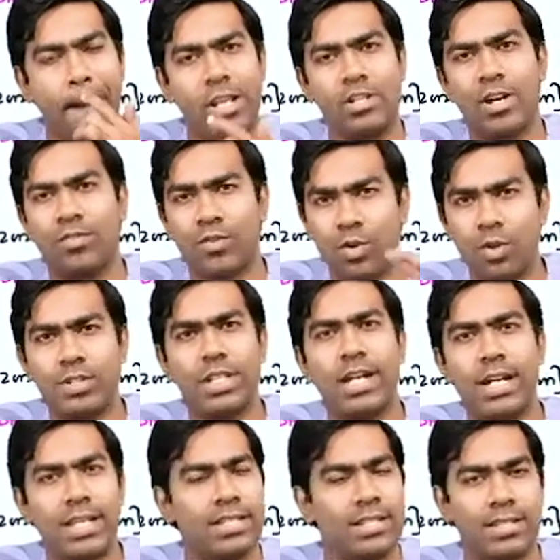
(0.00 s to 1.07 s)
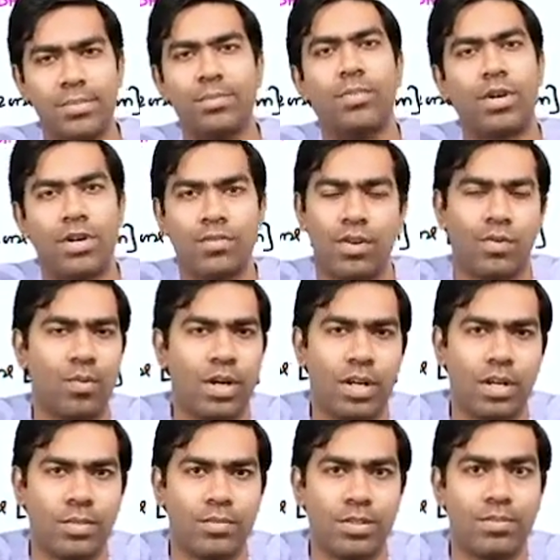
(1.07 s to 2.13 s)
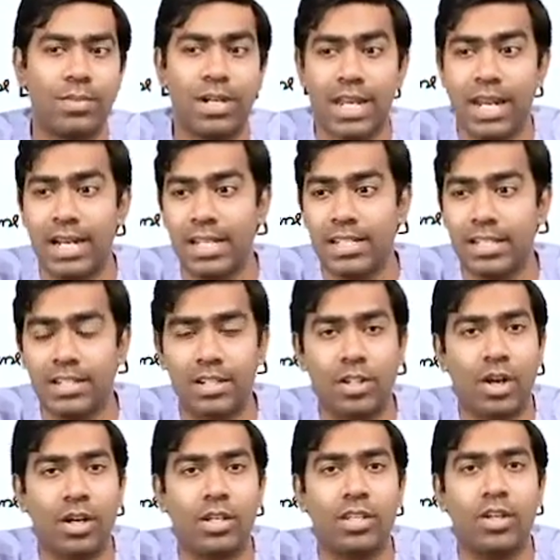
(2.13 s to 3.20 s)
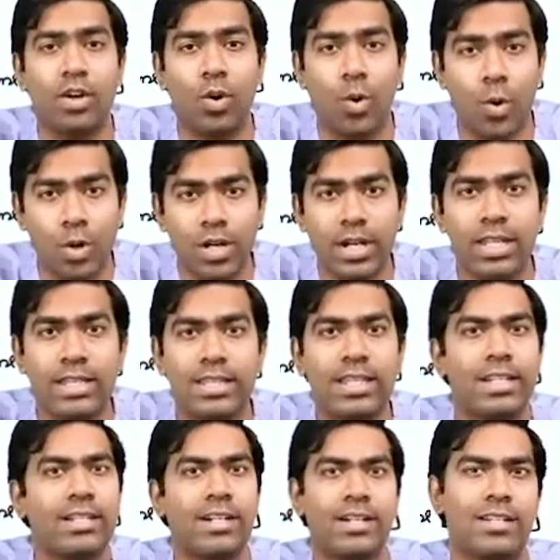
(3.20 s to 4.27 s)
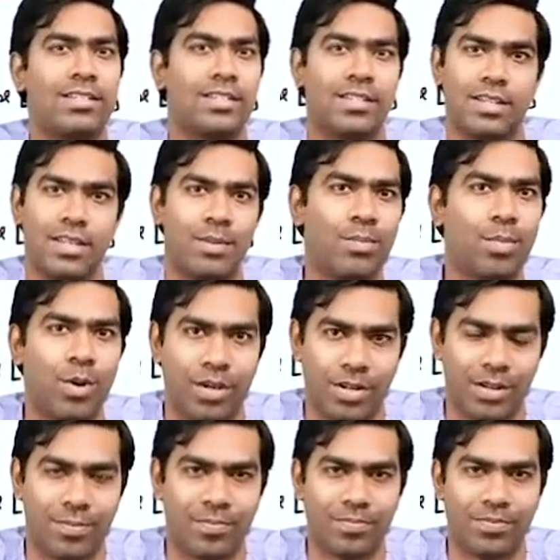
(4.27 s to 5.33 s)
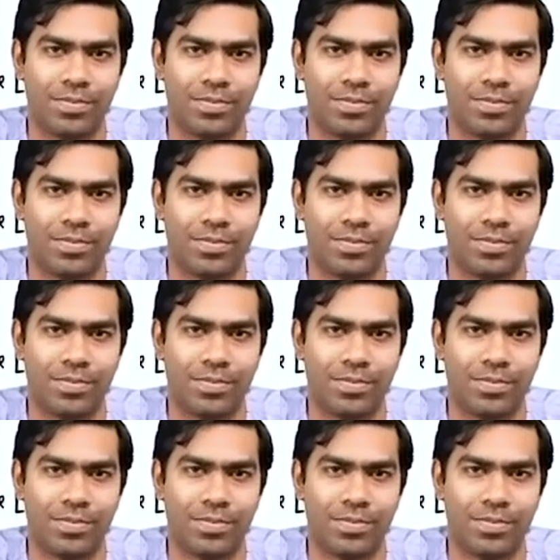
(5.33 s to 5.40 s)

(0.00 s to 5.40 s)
So of course, ADH is important for water reabsorption, but ADH is not the only thing that is important.